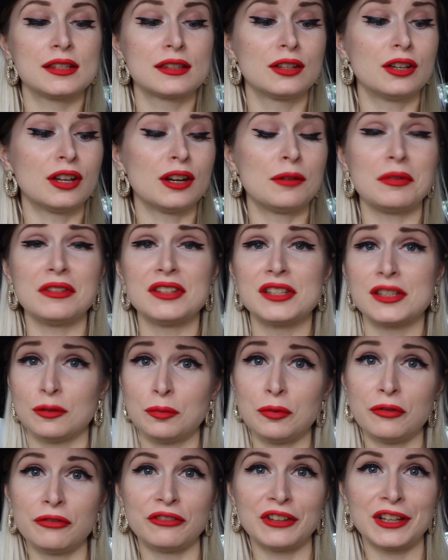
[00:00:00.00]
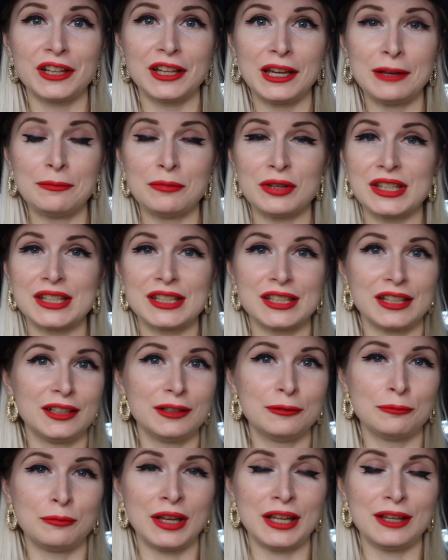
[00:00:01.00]
Gonna be super filling but
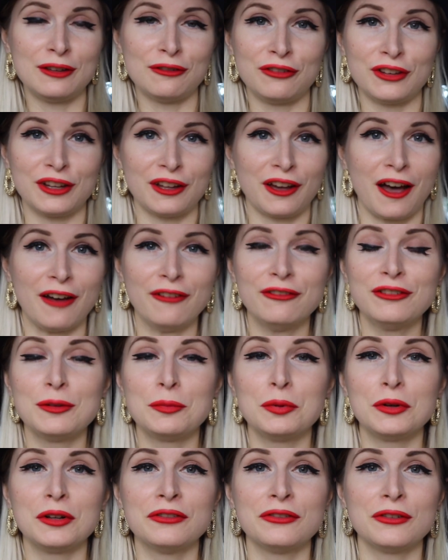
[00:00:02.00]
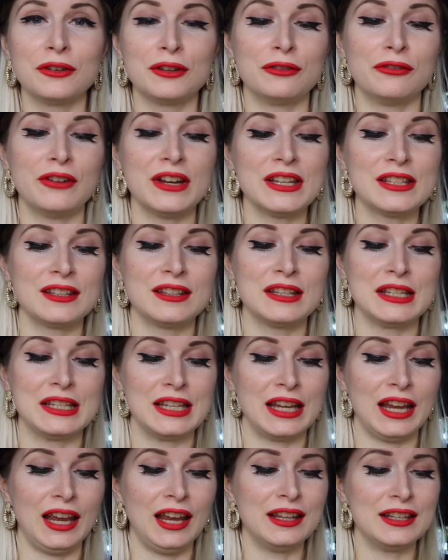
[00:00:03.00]
still make you feel comfortable for the rest of the
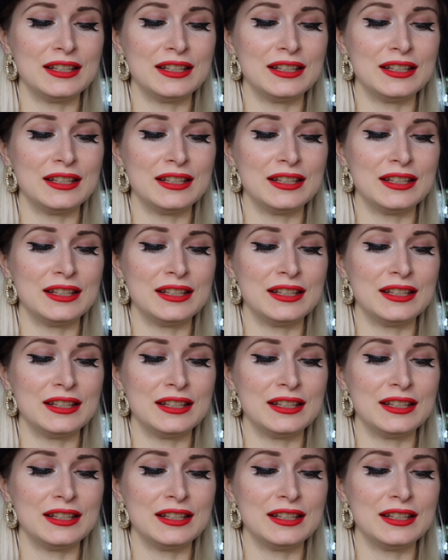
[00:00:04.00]
day.